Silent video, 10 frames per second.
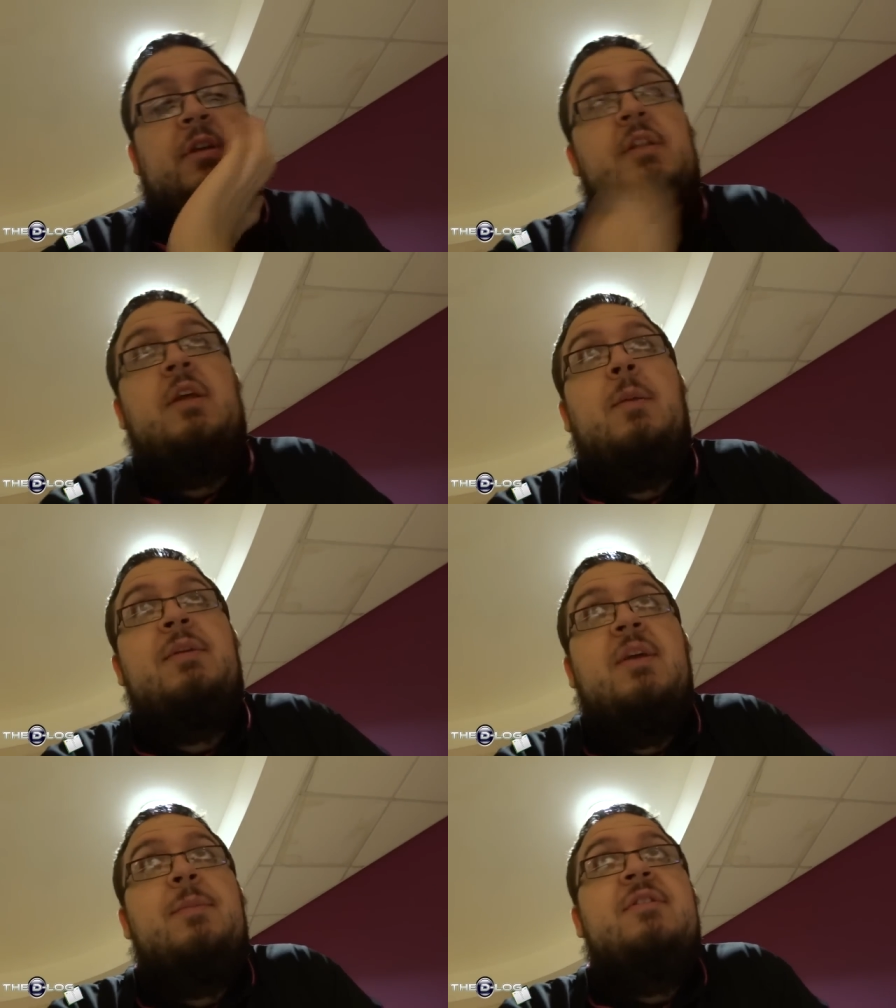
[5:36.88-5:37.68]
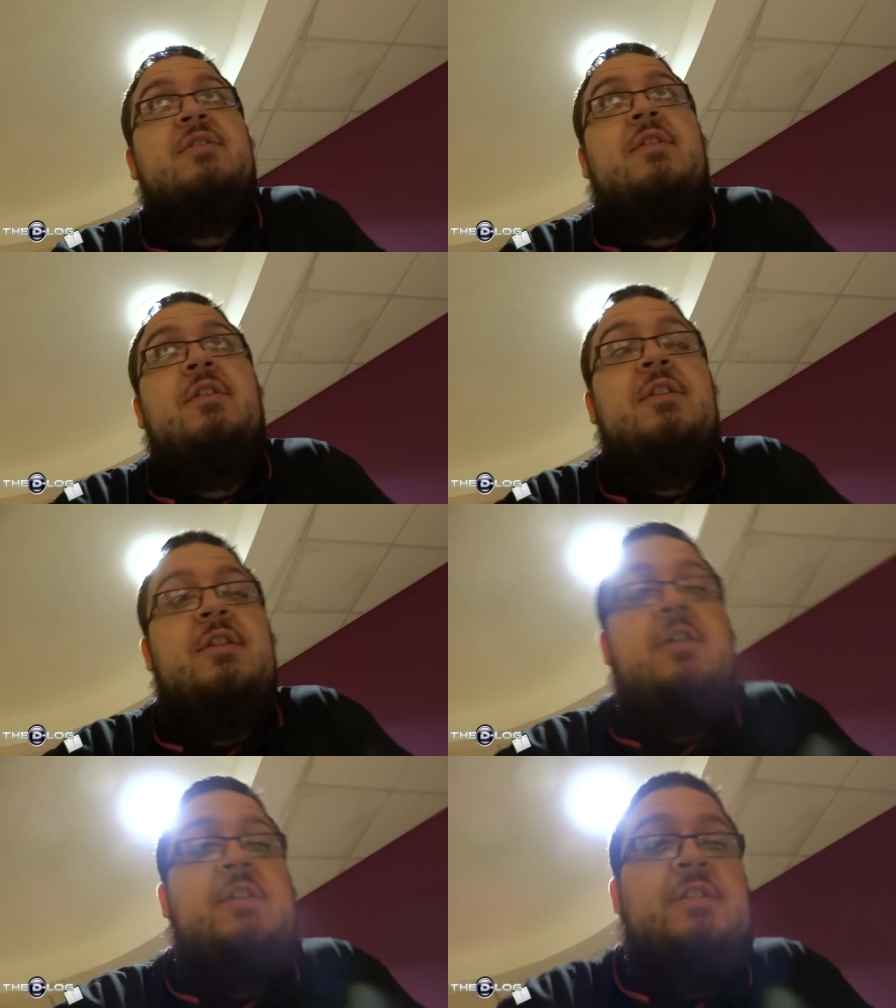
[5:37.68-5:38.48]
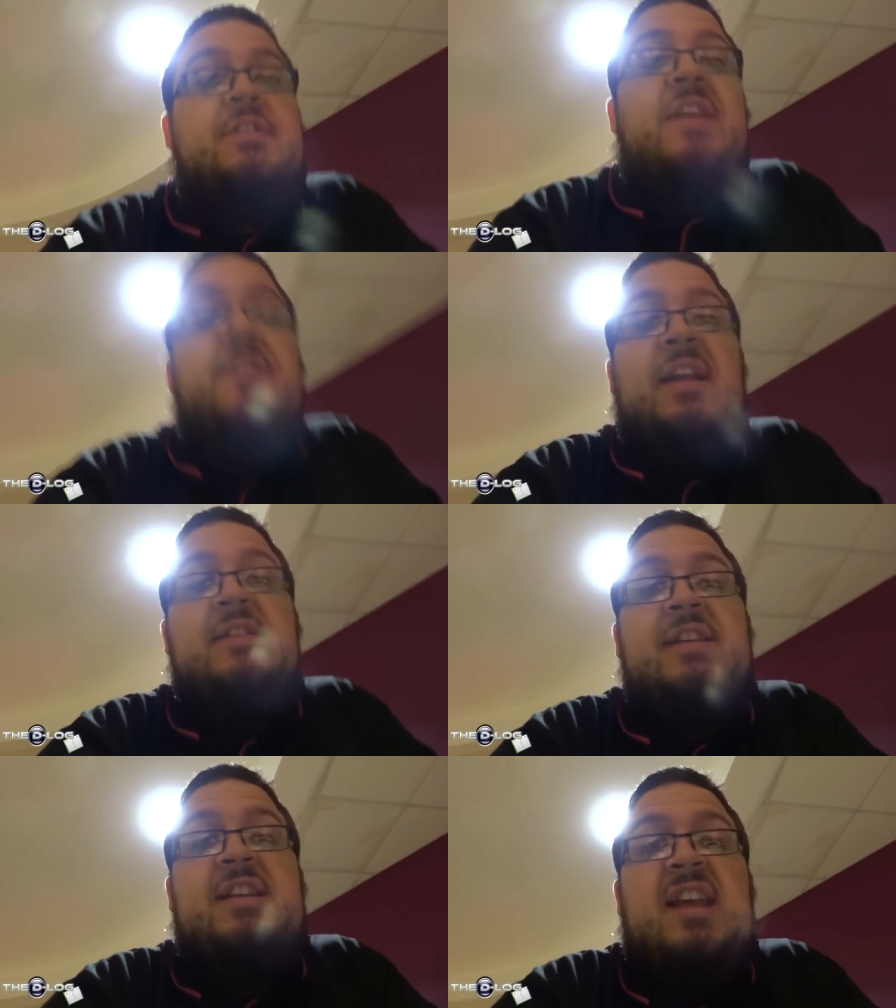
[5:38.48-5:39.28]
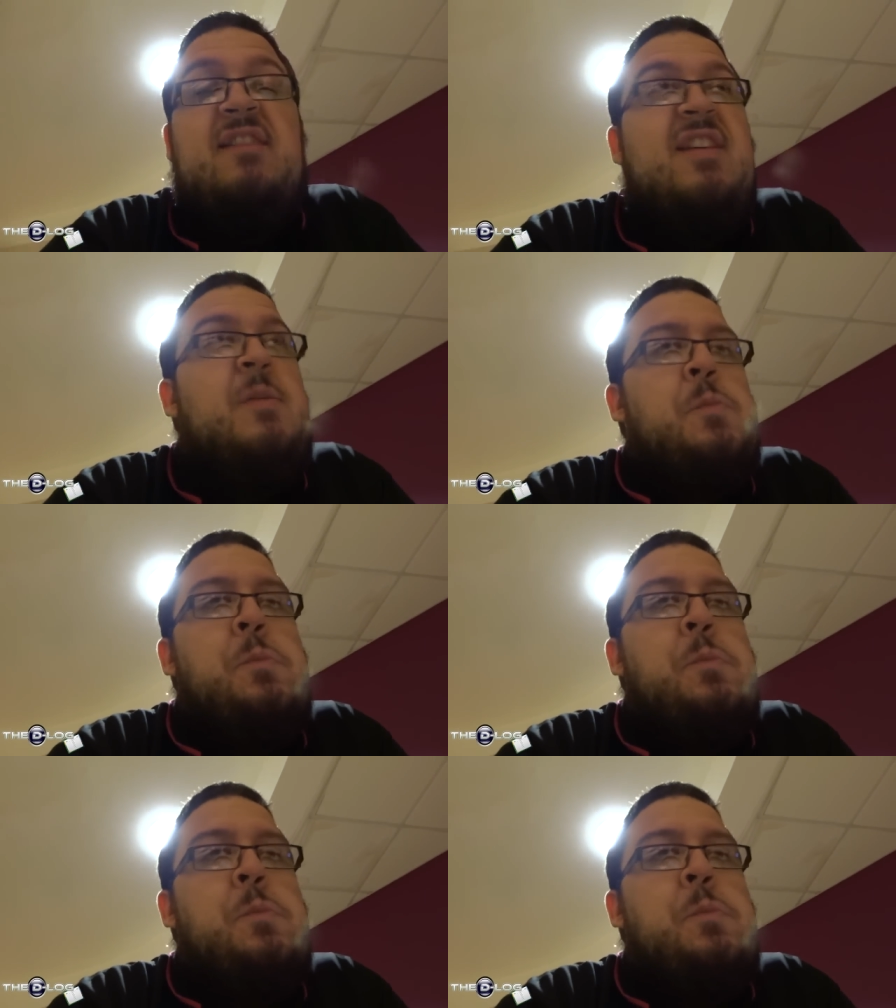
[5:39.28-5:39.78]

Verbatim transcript: and I'm, um, in, I'm inside the like a staff canteen area.